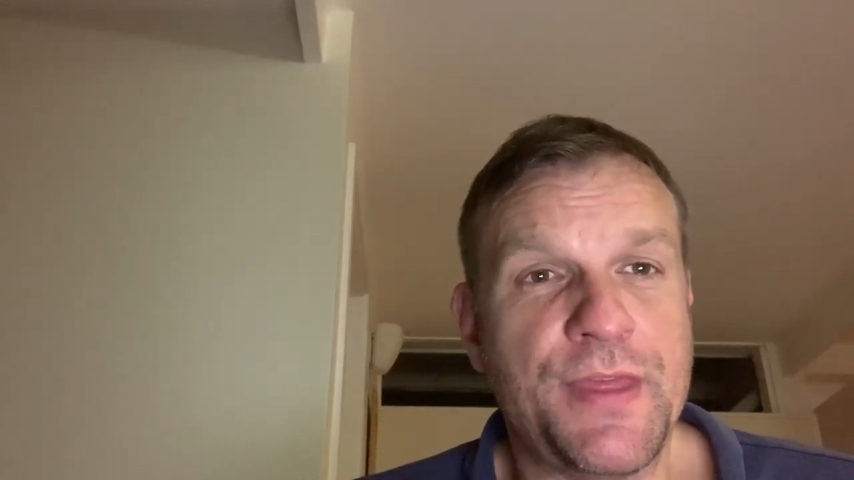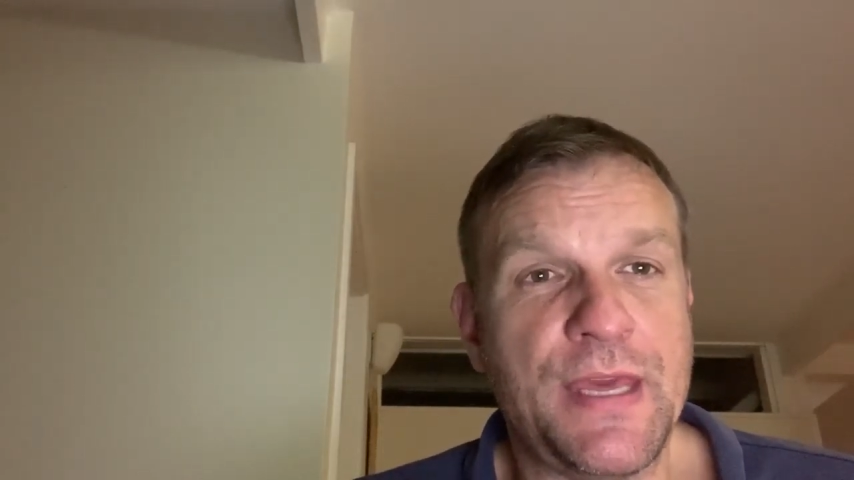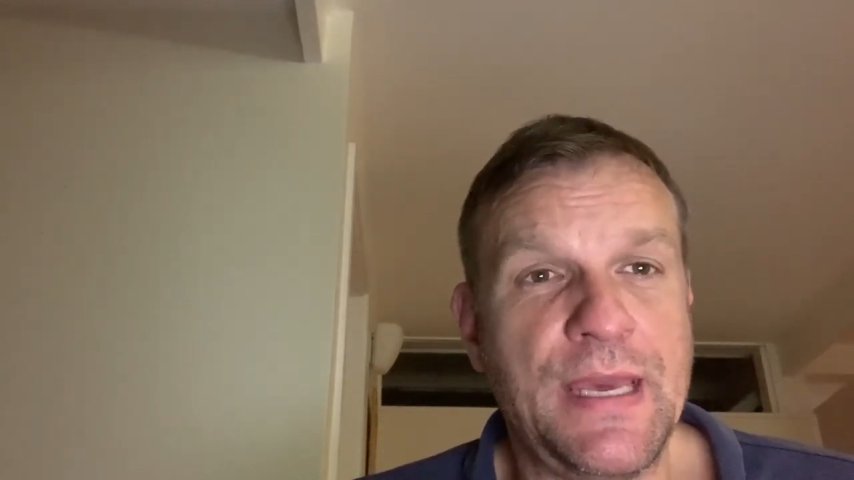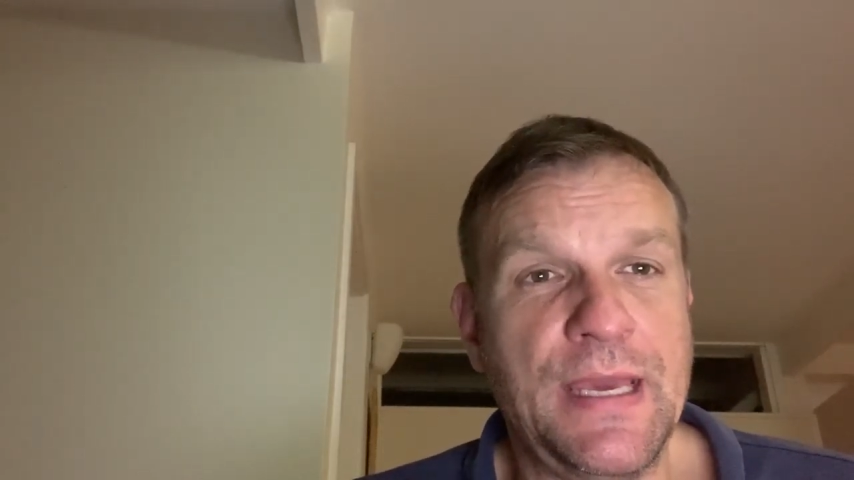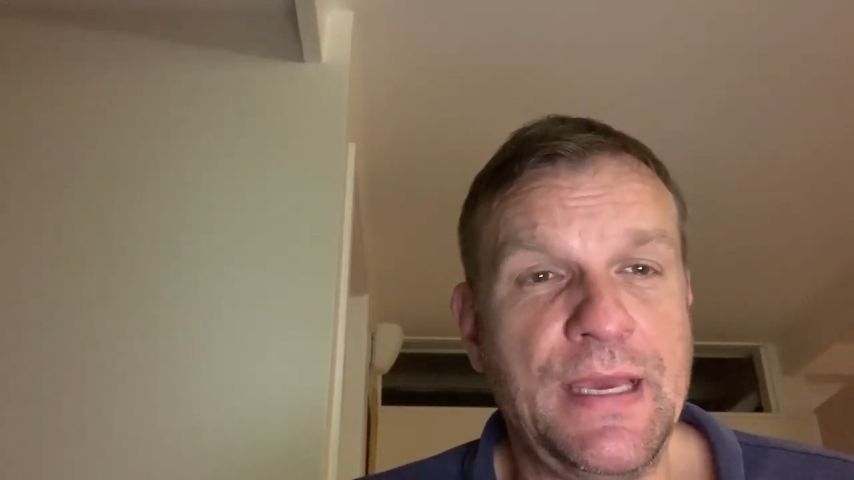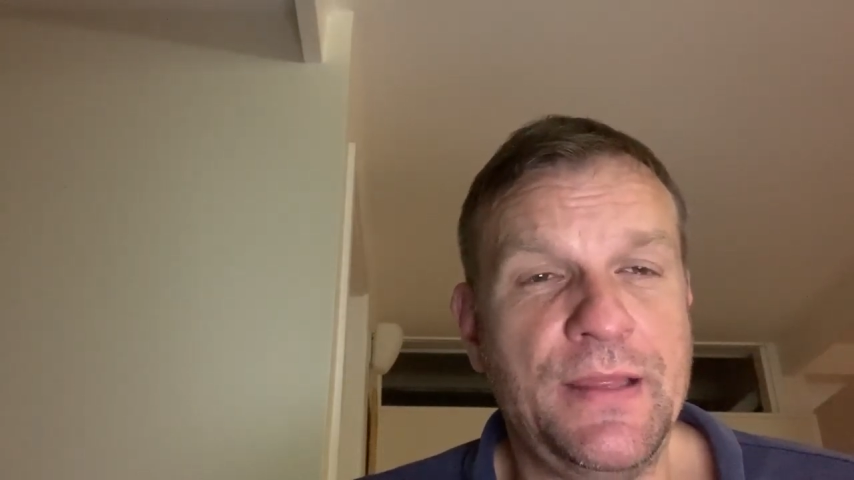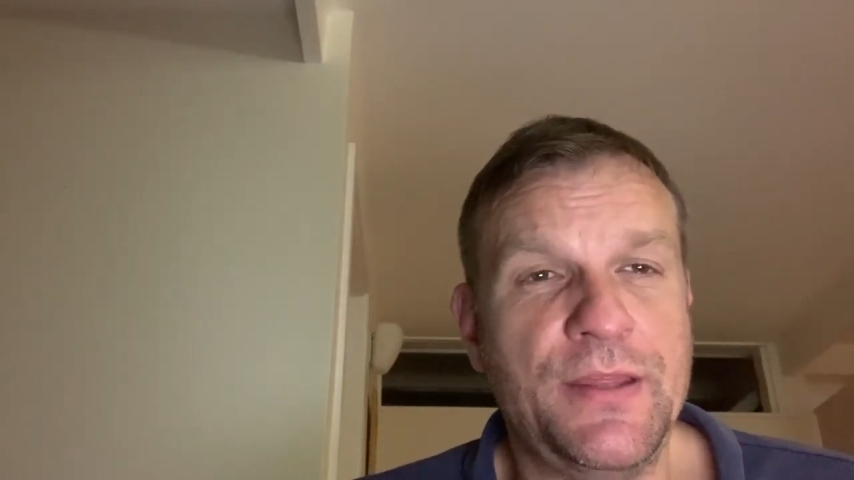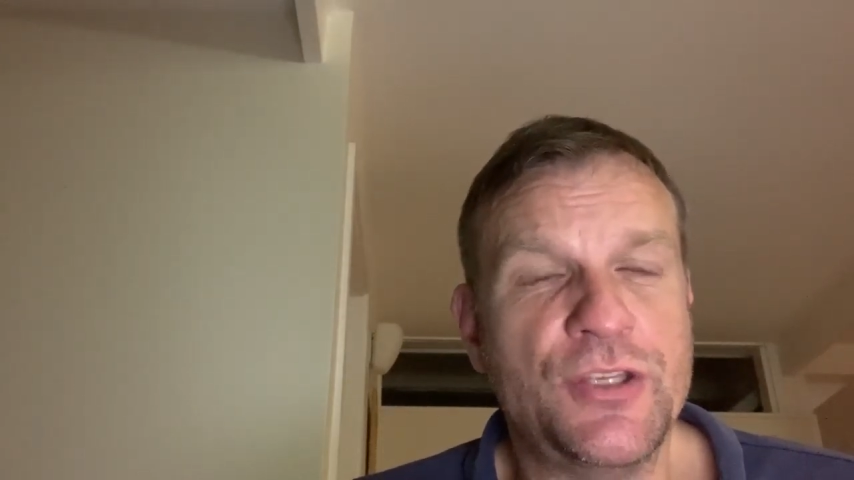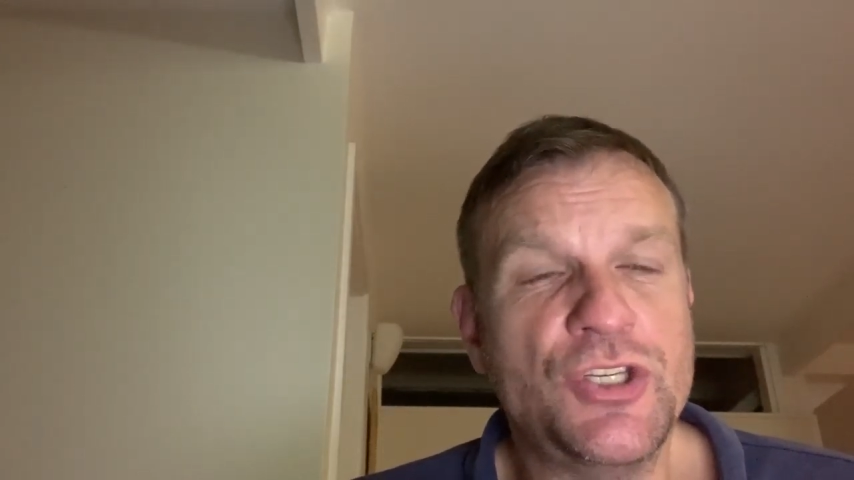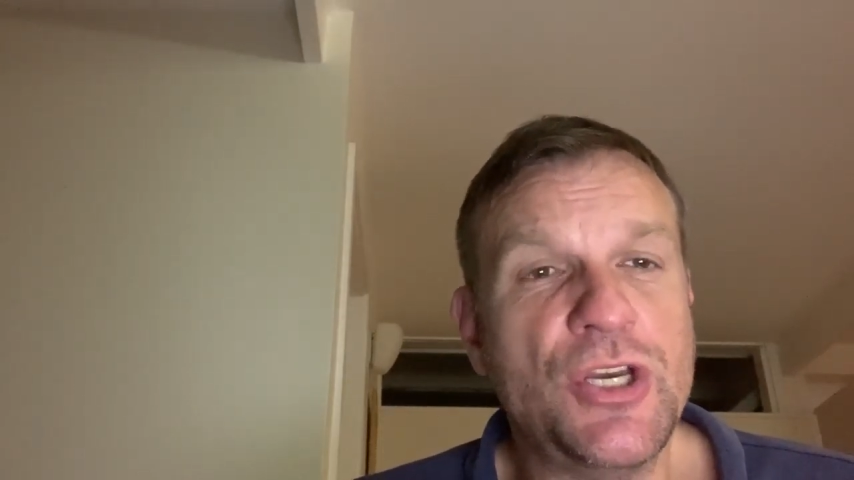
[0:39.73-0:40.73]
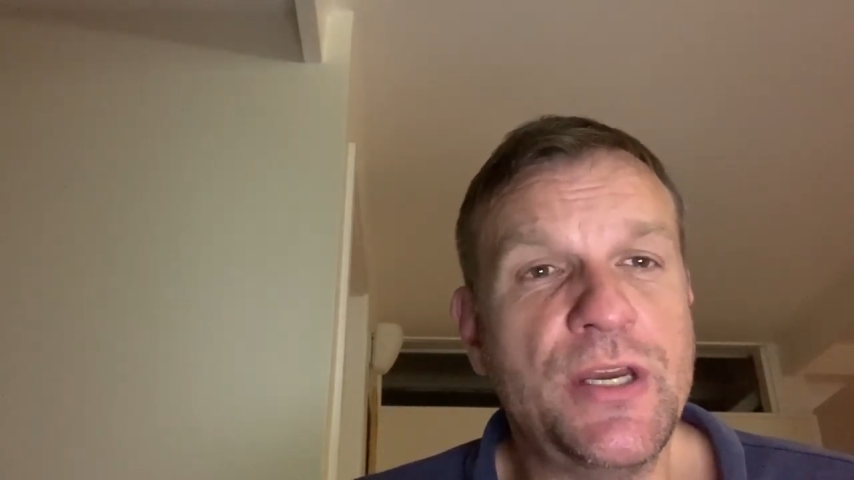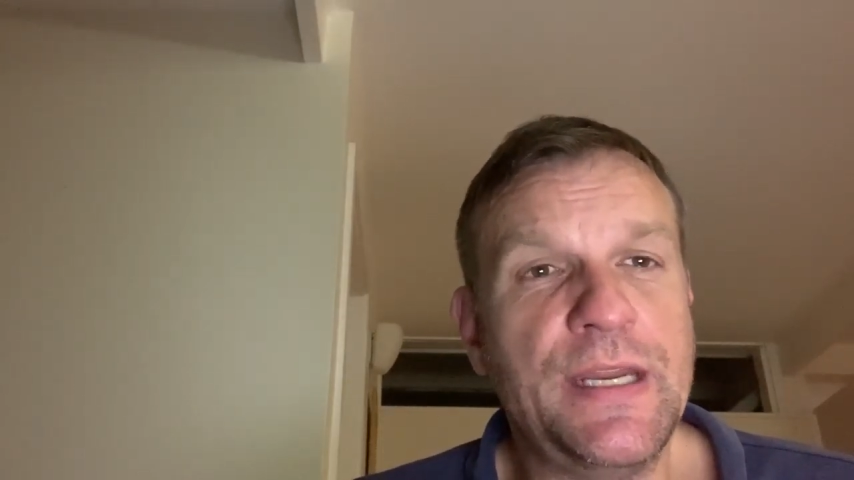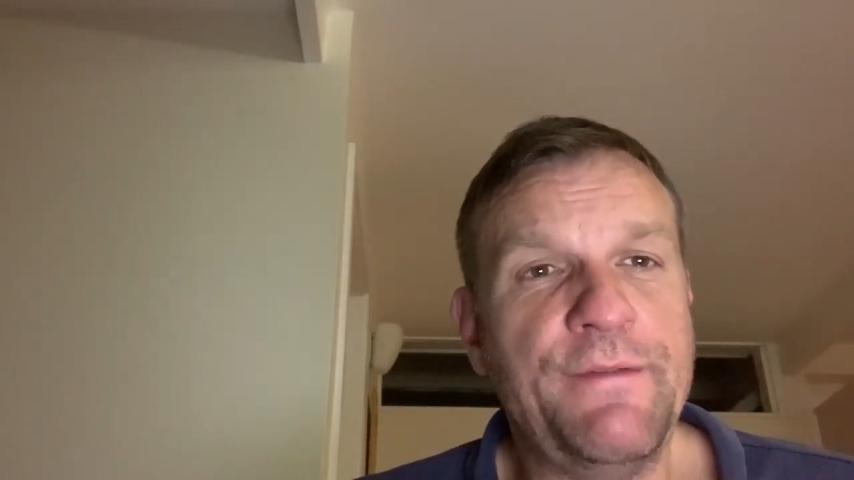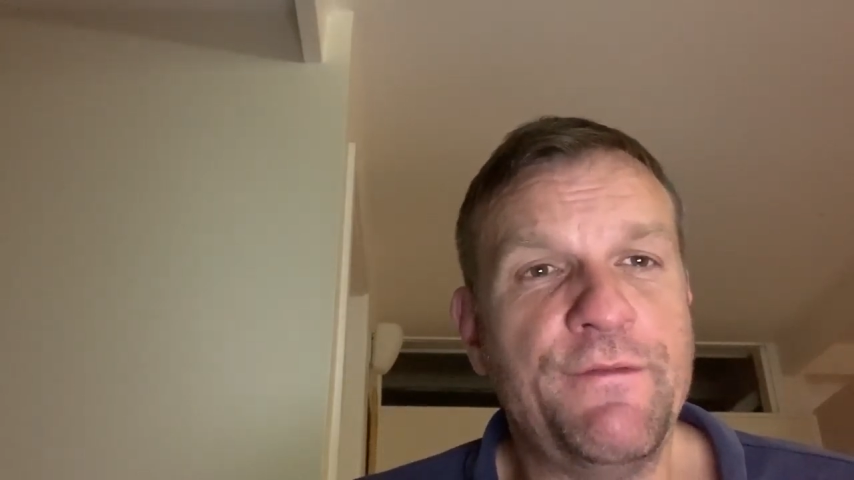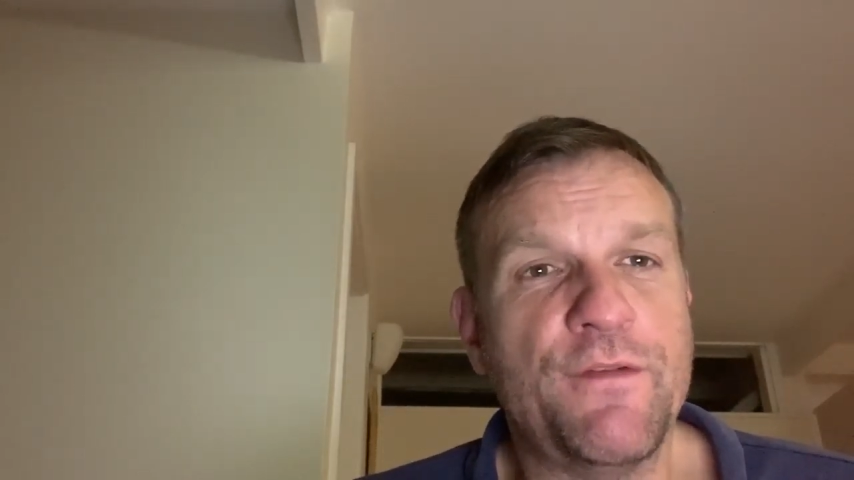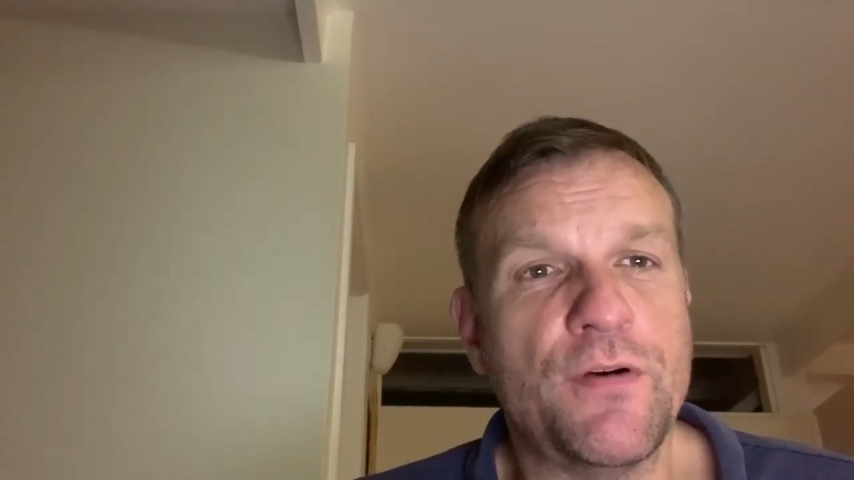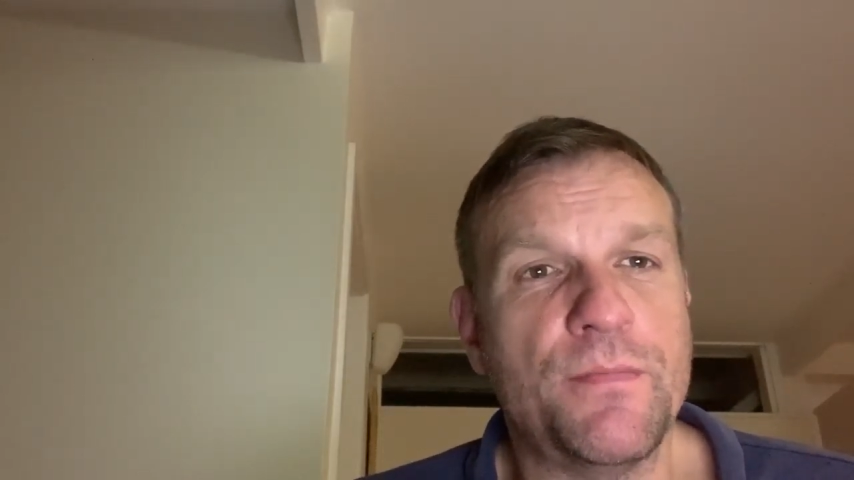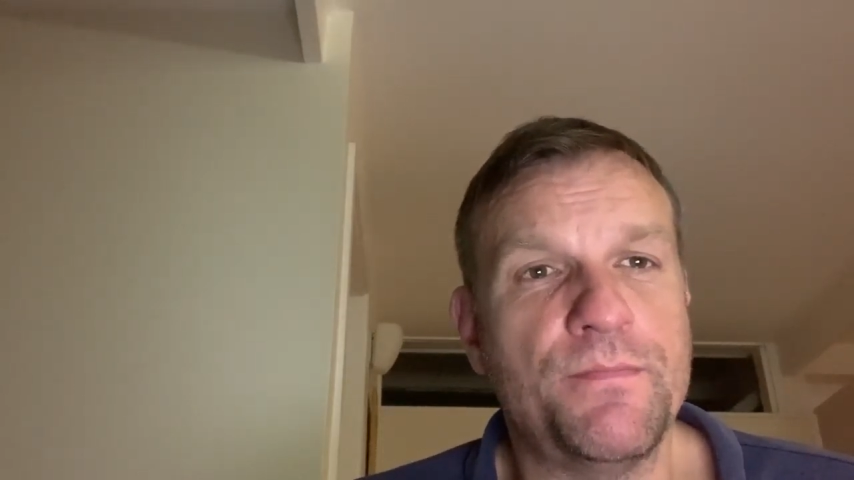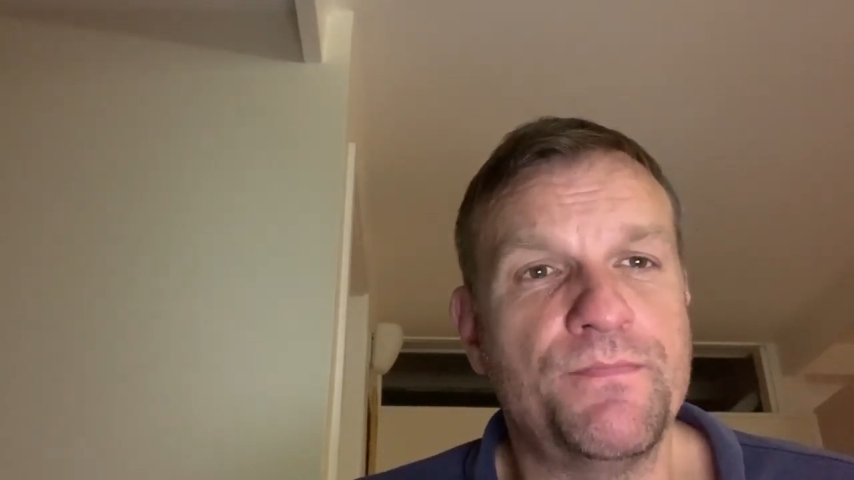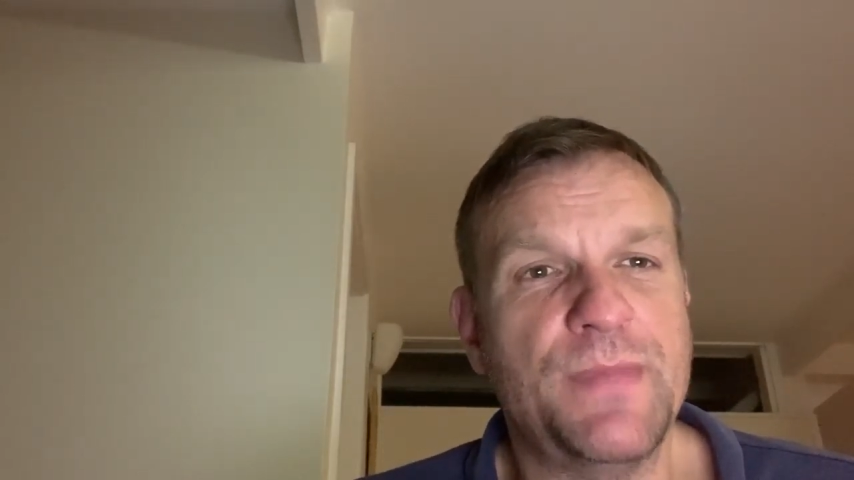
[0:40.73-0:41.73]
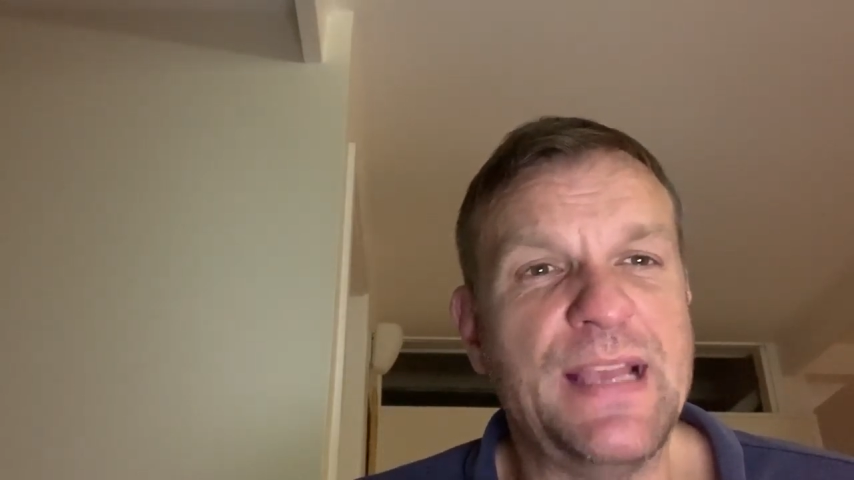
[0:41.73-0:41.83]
the journey from